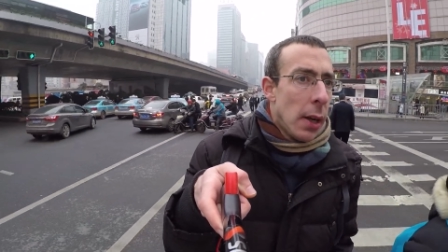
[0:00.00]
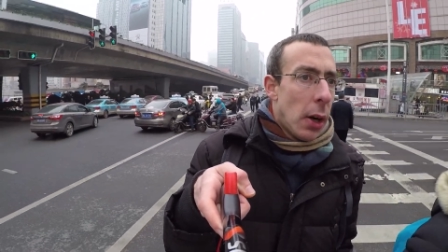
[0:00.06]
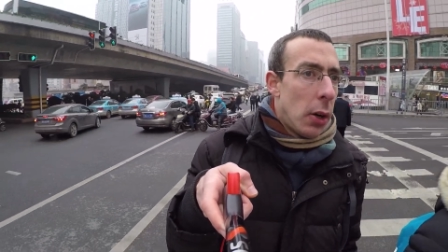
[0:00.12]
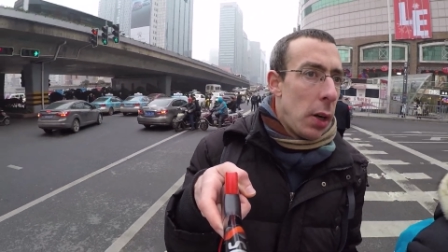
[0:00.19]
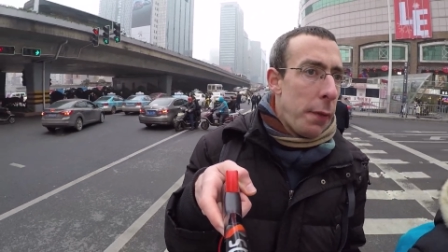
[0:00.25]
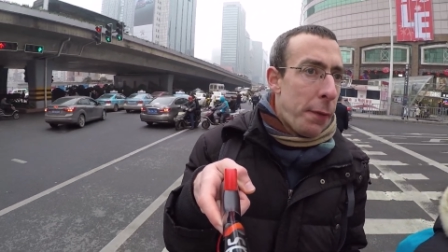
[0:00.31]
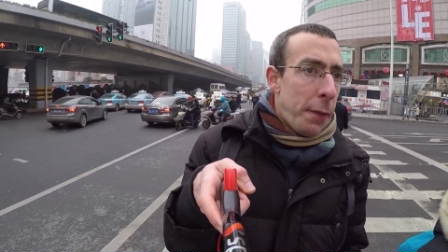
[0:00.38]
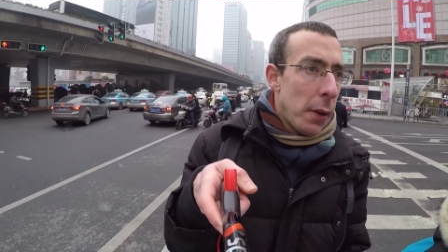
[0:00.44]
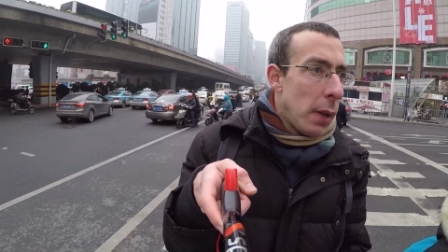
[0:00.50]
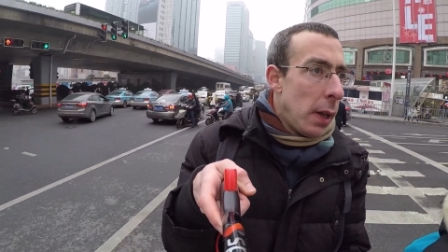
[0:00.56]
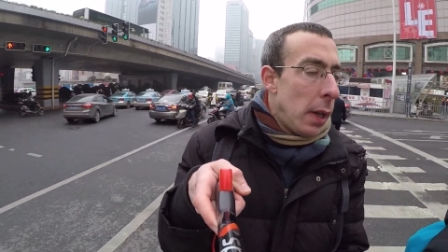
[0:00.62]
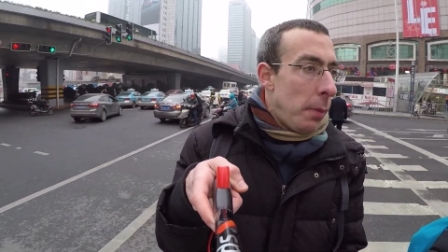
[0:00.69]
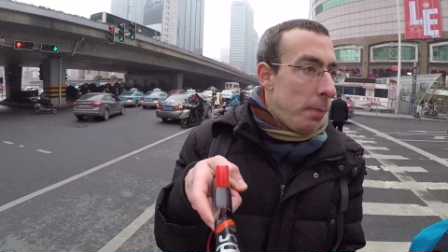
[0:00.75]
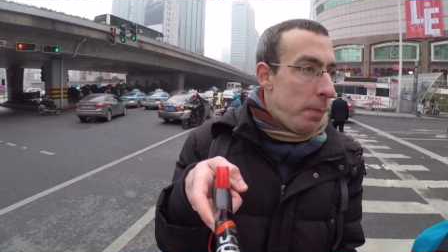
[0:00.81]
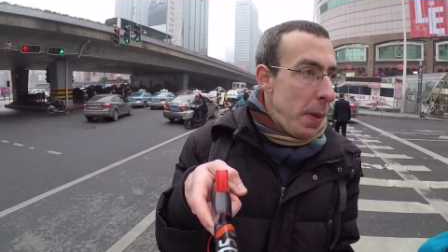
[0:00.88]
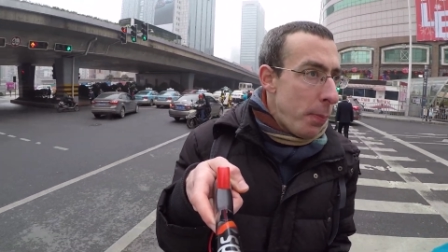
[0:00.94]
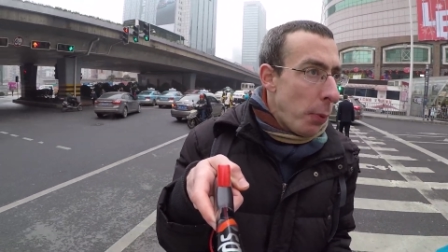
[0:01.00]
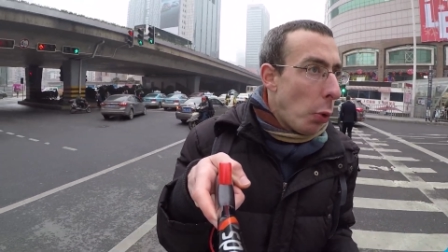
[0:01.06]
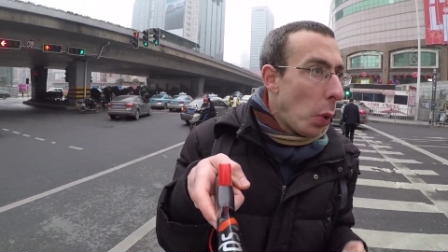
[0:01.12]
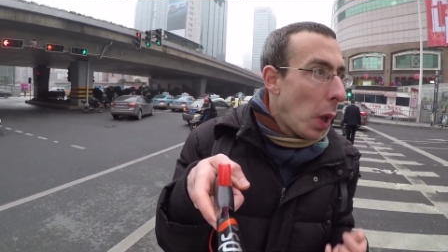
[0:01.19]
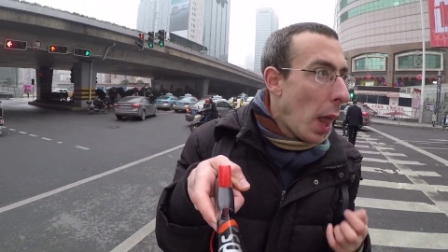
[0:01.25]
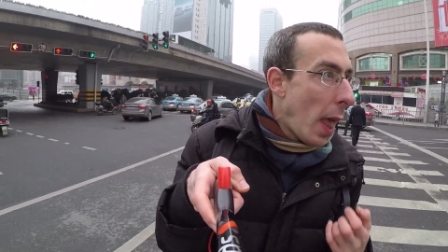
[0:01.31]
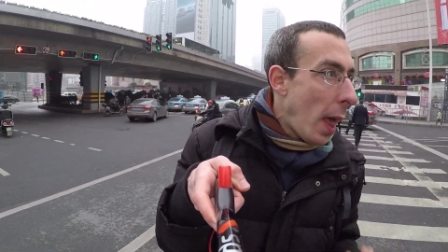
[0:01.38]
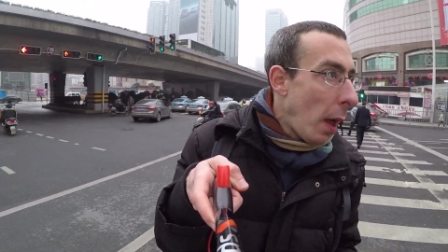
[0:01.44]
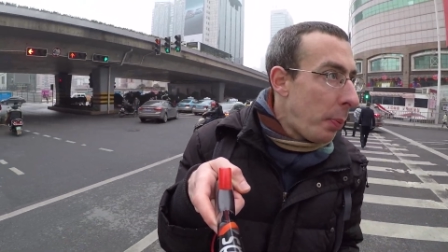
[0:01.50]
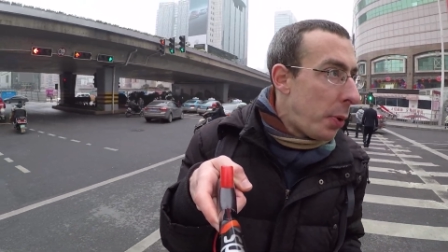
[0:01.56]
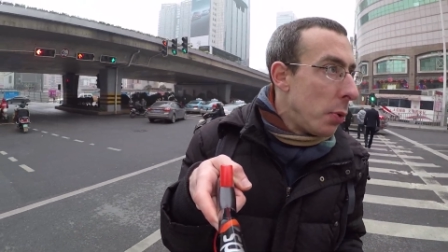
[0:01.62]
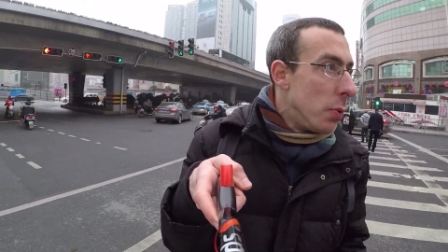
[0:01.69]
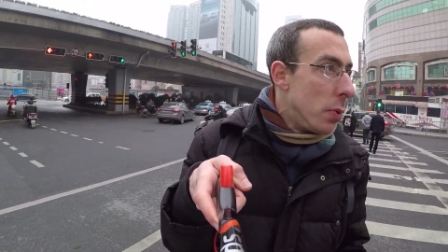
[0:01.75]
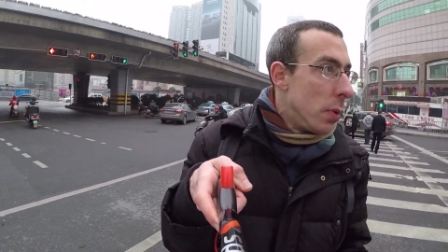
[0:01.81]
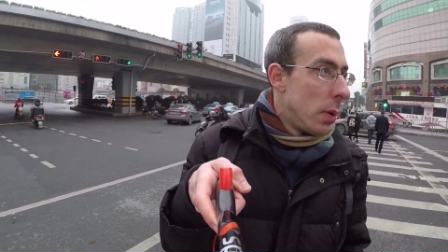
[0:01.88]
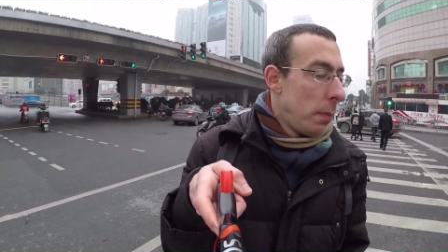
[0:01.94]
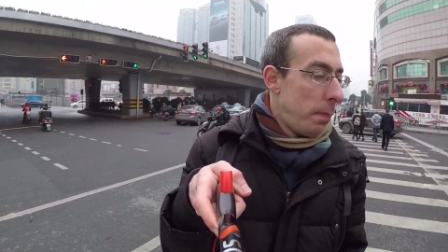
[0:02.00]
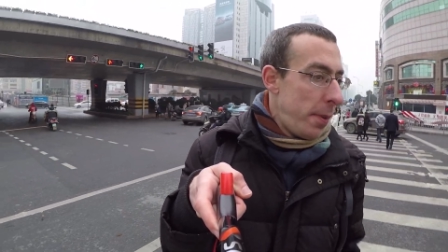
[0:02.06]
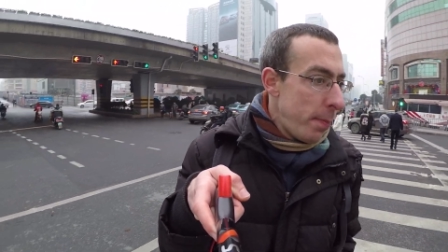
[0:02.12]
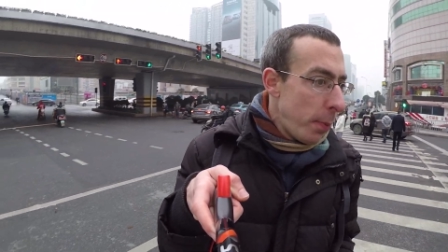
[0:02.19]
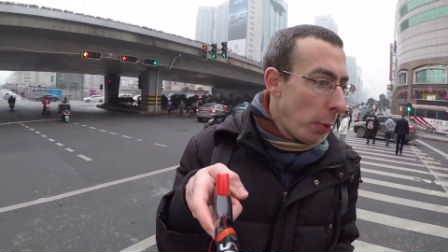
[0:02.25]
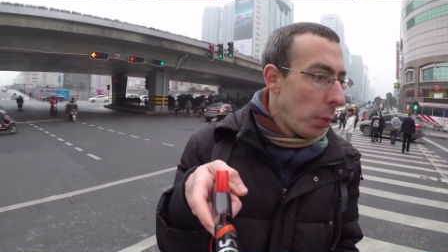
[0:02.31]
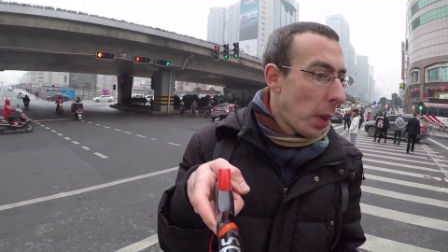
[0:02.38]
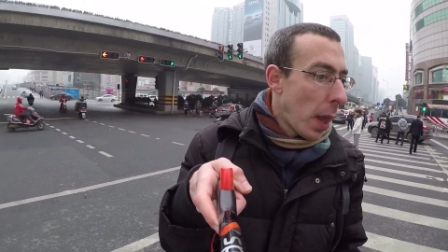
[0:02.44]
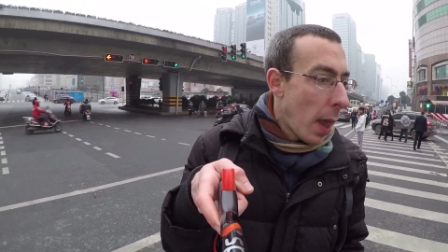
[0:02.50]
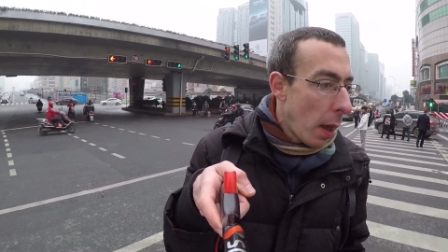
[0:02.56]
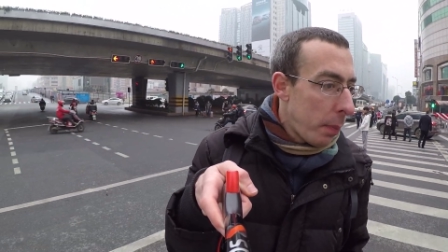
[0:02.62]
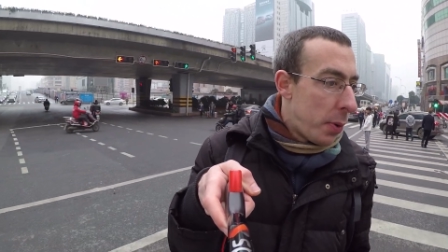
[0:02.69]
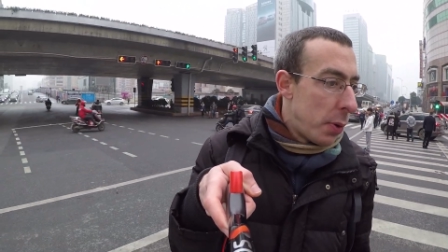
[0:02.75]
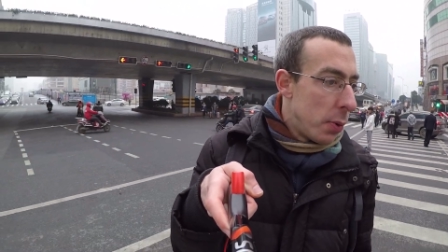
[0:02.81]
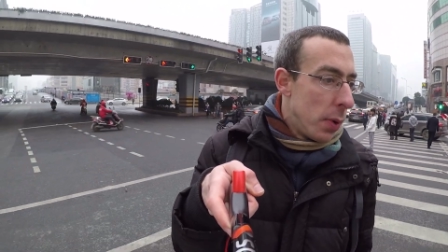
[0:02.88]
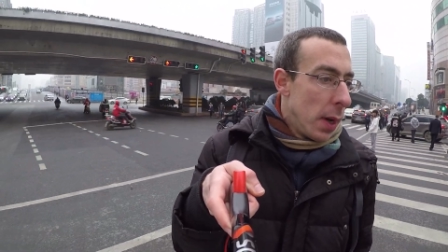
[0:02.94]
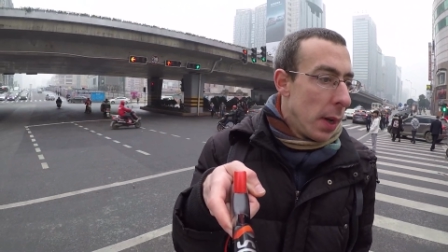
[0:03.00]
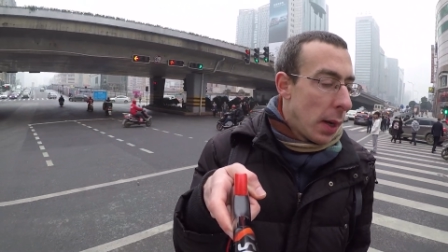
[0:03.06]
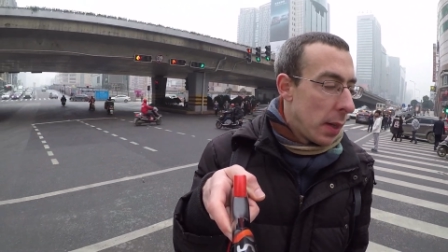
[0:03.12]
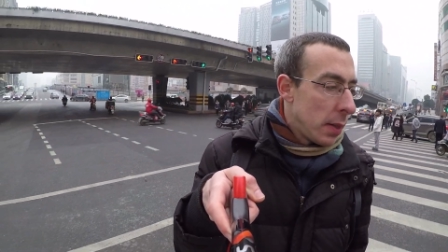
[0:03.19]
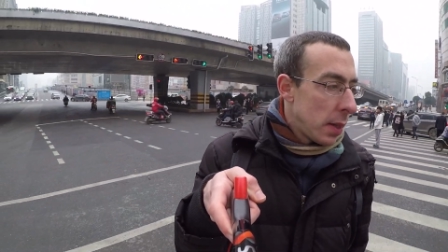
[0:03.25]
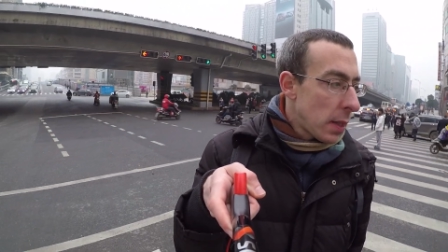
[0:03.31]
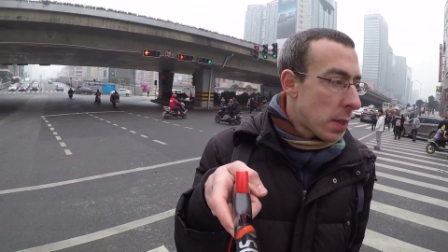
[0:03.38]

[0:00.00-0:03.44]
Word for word: Or if you, people will help you. And